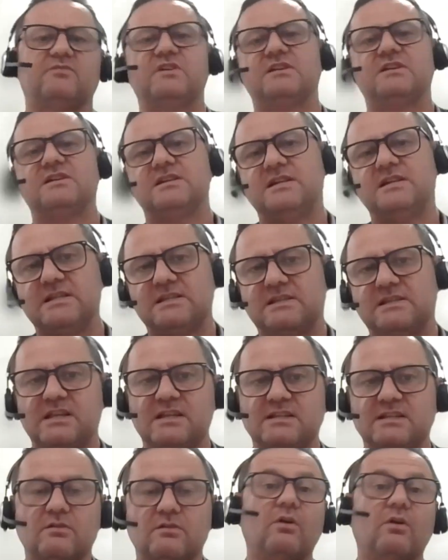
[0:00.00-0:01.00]
we need
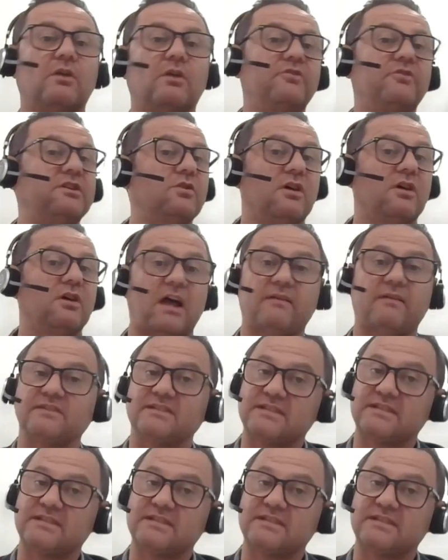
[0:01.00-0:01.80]
this, or we don't have a